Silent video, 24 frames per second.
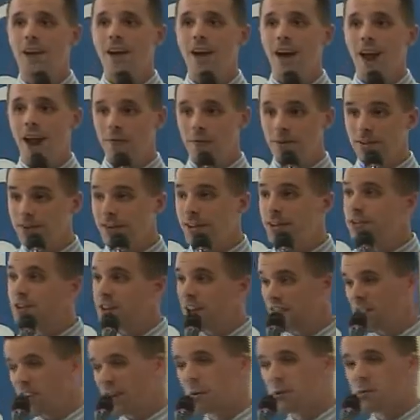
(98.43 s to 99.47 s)
And I've been teaching,
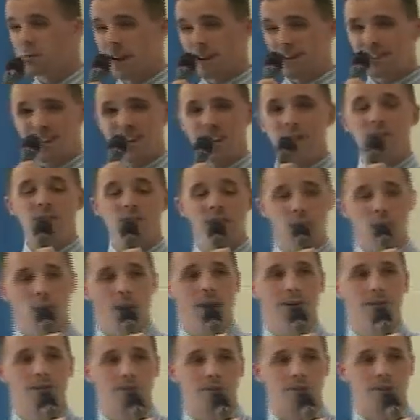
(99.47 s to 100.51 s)
I think it was my 10th year
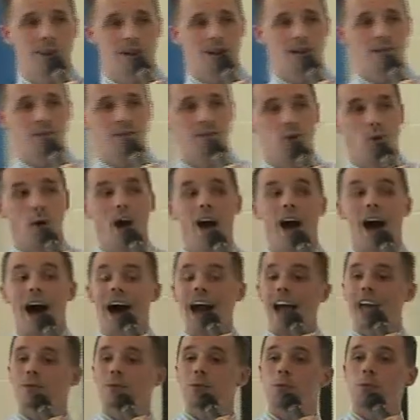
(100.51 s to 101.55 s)
I just finished, so
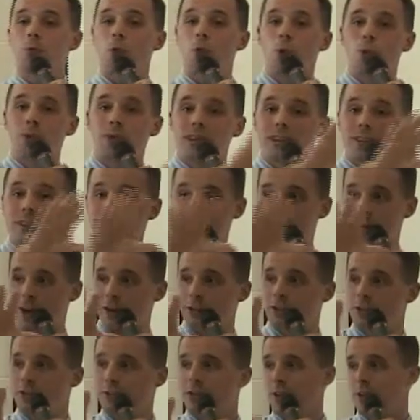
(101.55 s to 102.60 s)
I even wrote the
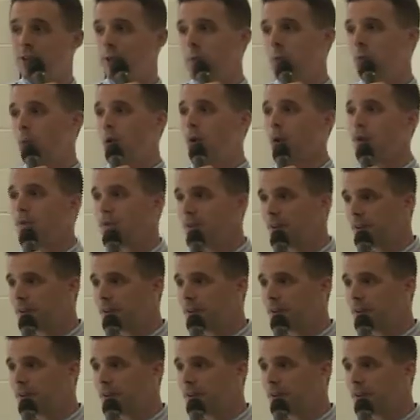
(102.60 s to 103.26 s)
instructions on the board.